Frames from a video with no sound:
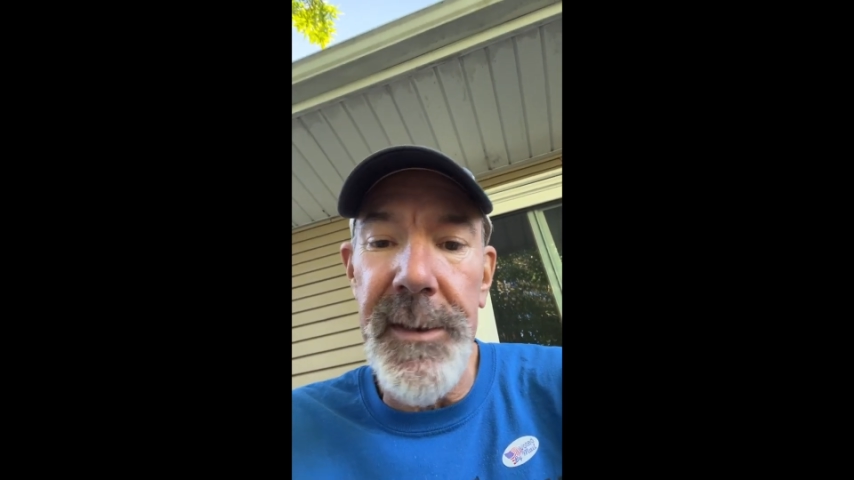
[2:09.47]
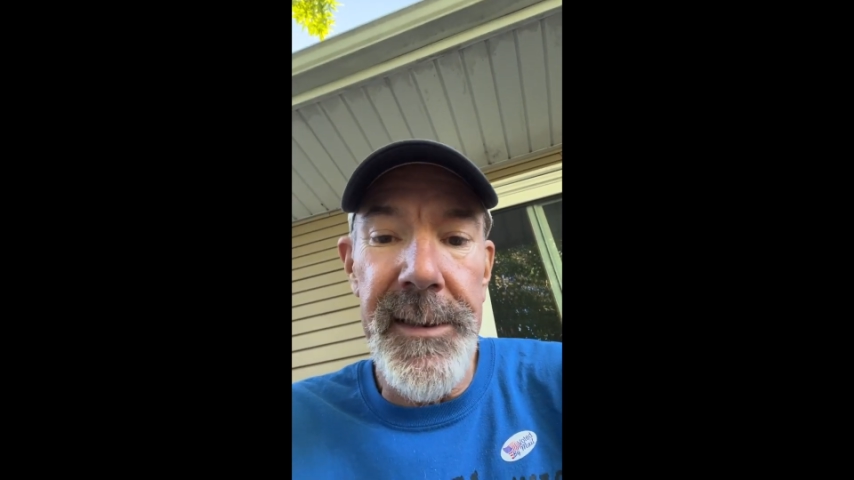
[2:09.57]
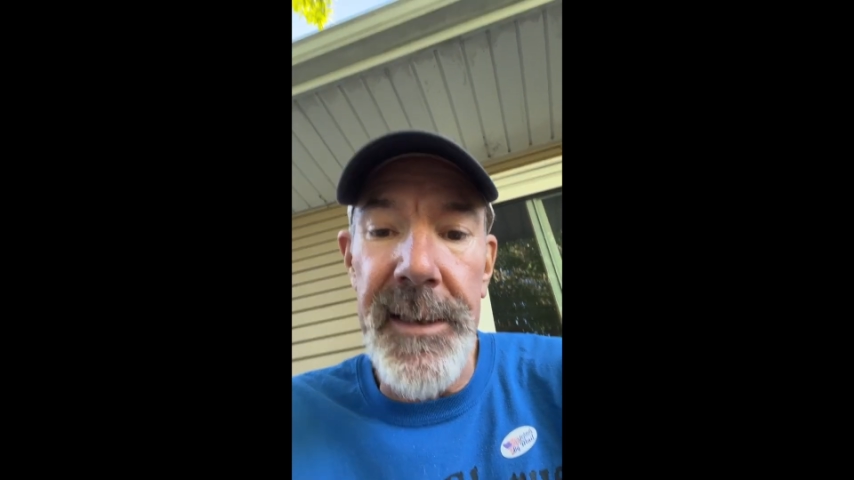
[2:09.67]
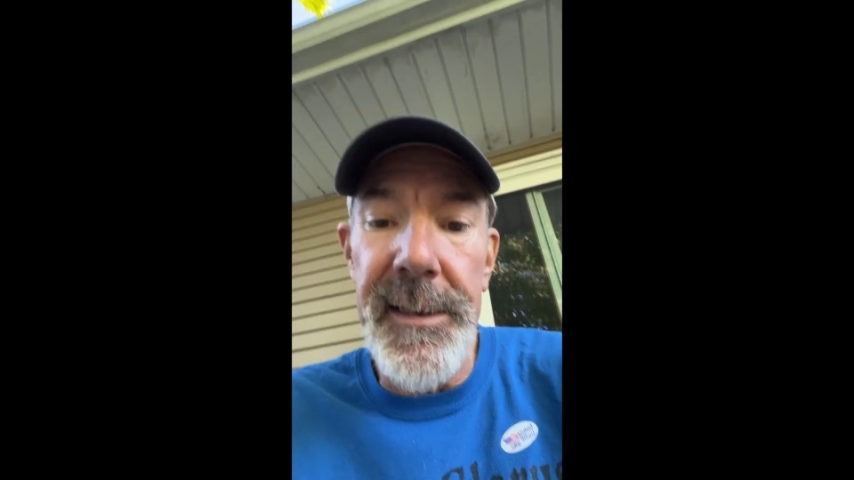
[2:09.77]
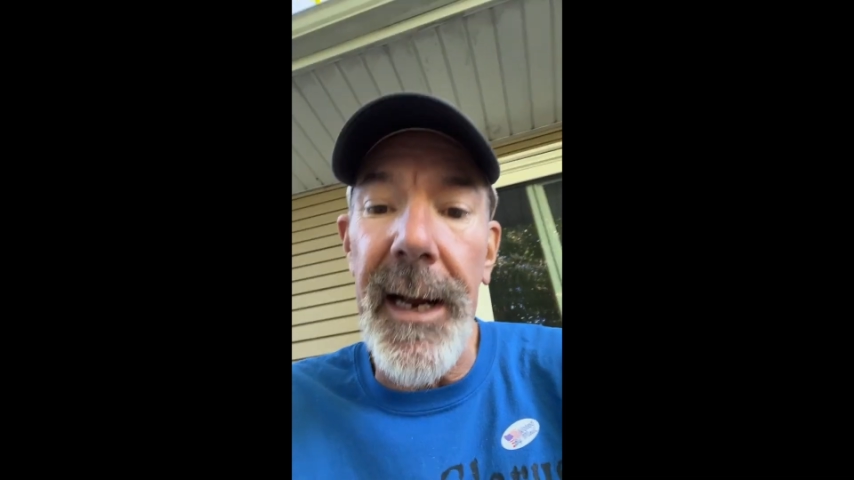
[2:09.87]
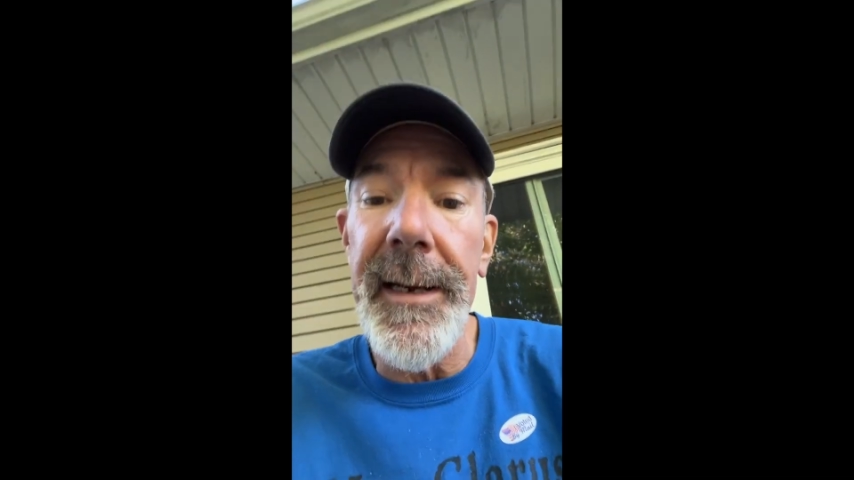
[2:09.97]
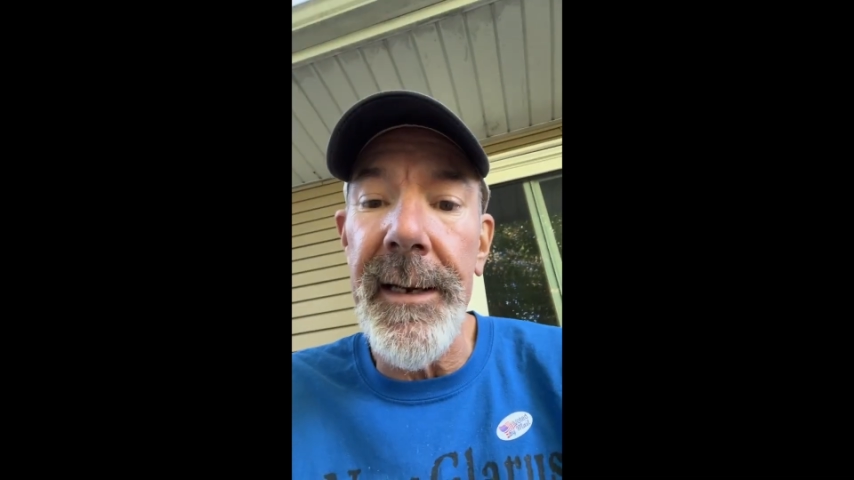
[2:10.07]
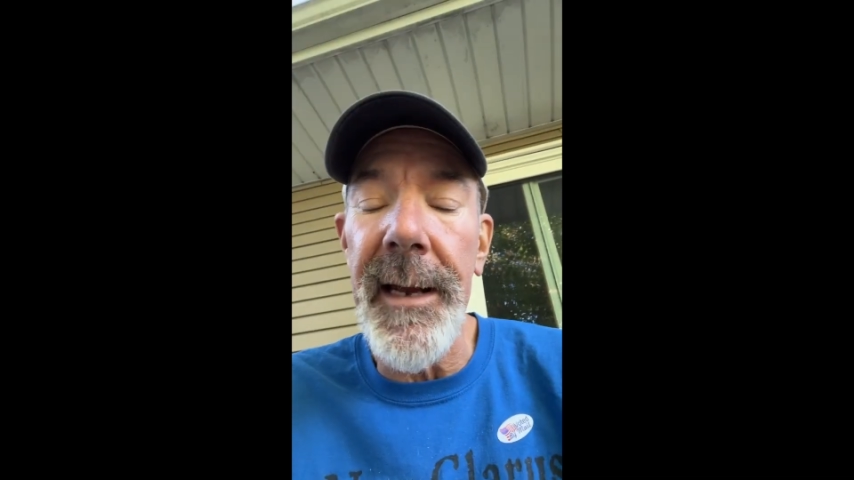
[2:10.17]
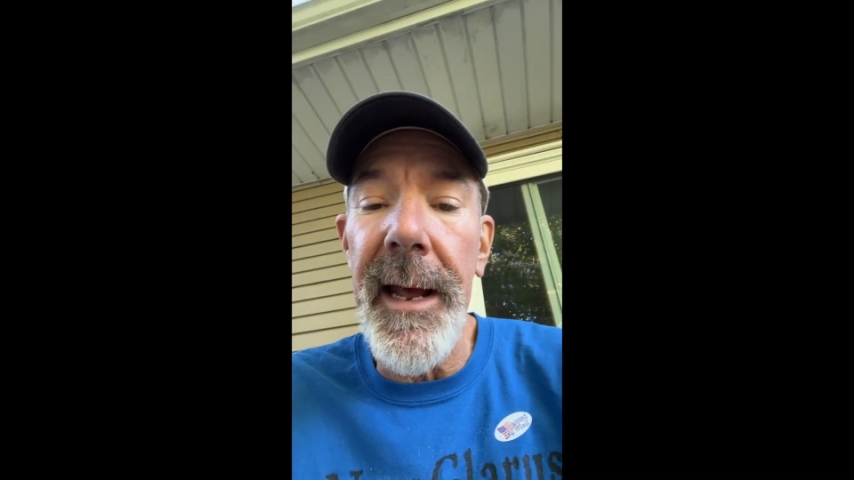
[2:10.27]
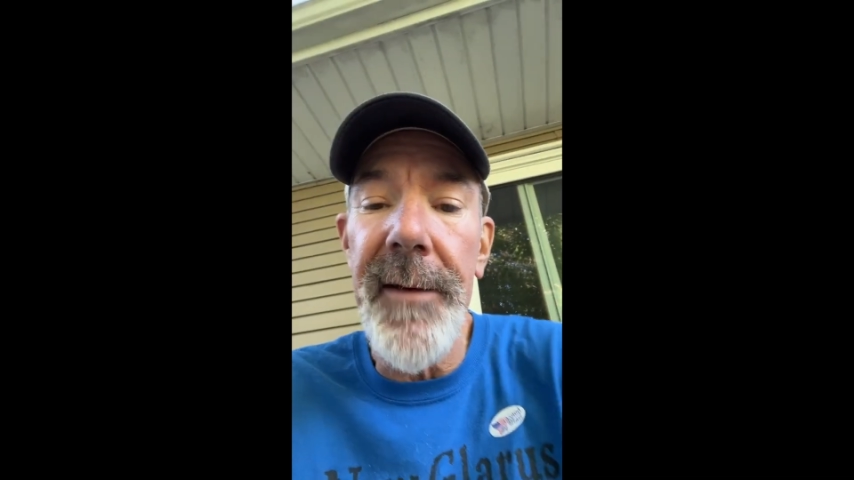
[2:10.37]
since I
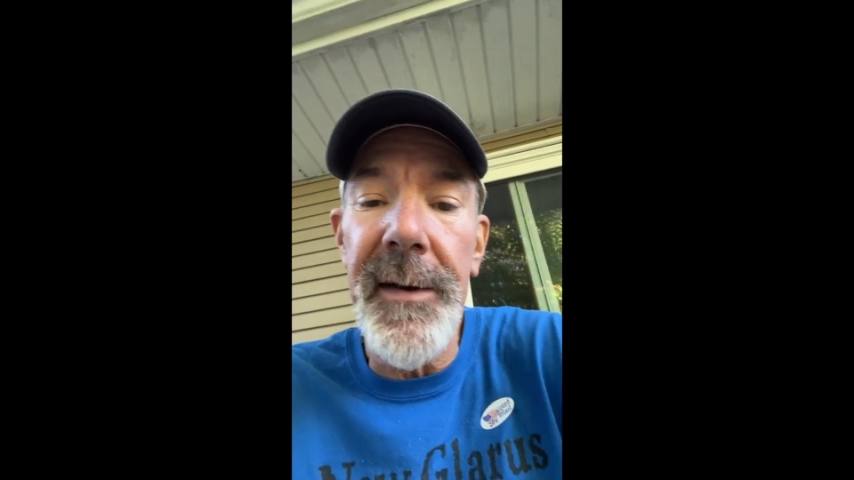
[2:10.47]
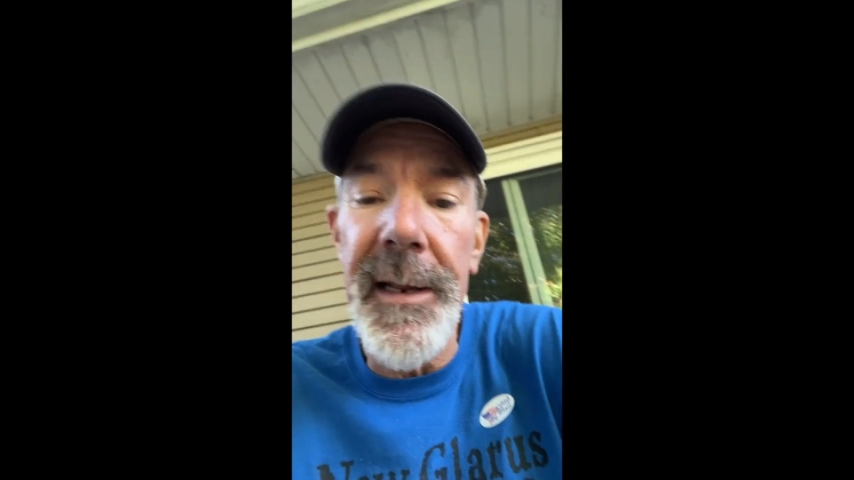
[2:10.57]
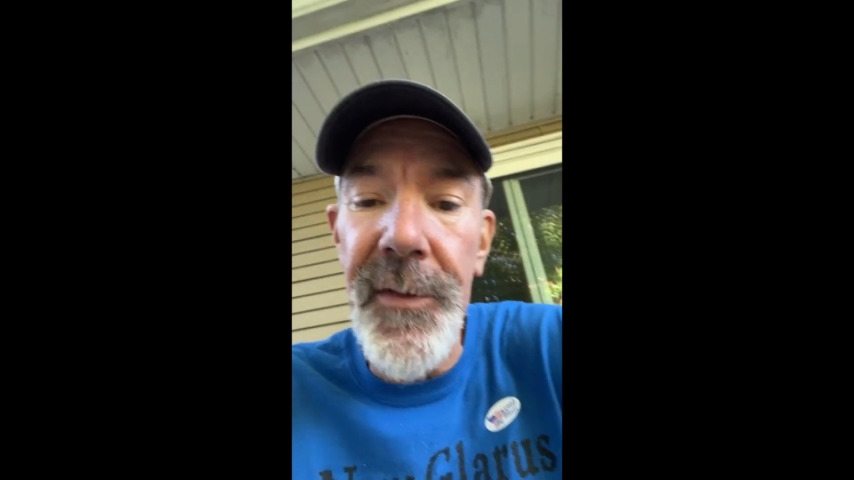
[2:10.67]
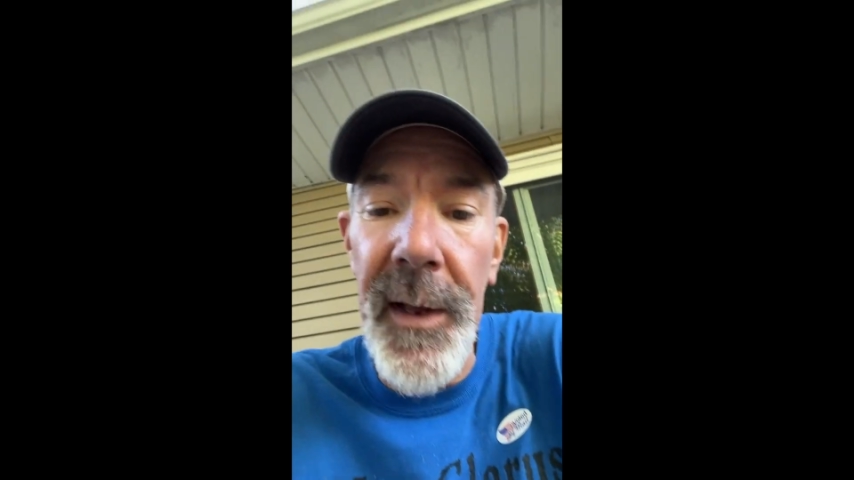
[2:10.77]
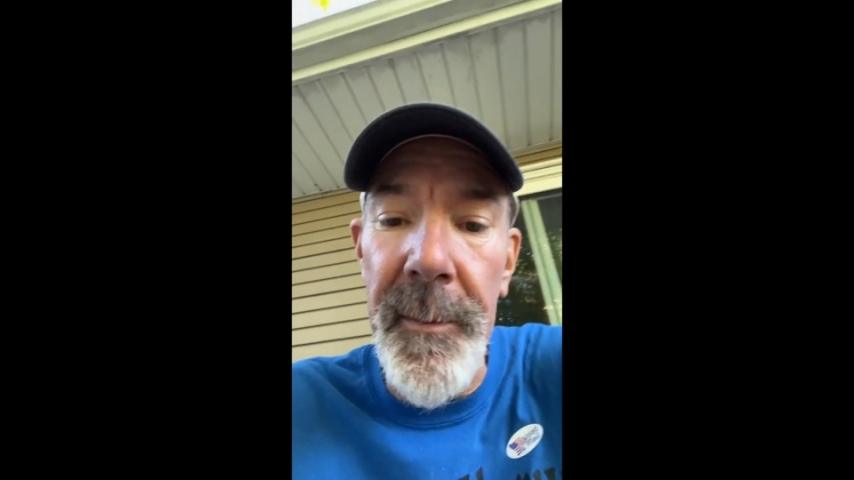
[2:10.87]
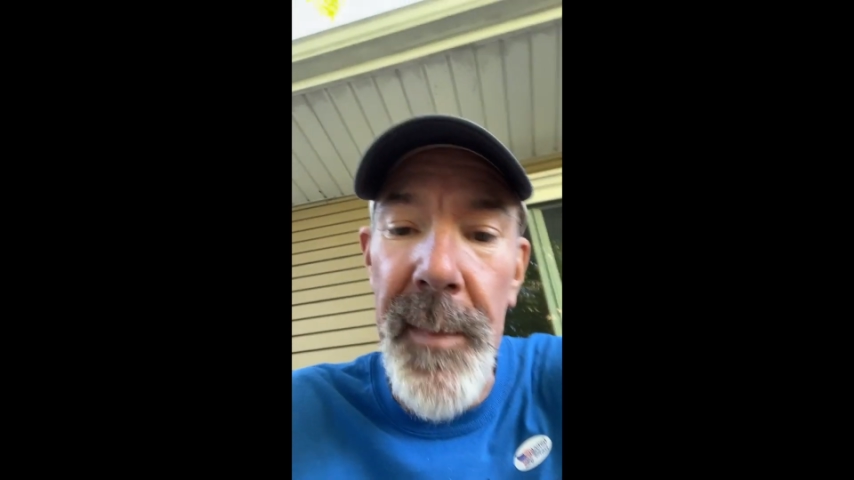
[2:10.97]
didn't have anything